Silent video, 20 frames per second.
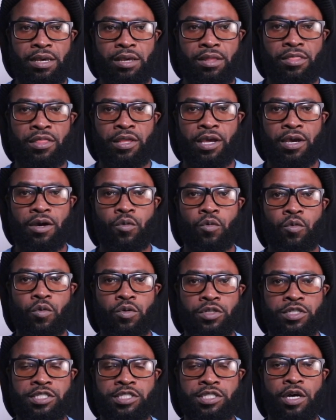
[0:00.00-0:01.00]
their
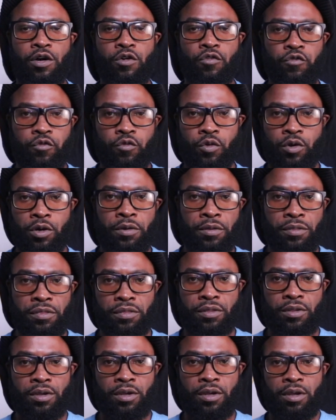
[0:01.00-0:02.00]
self worth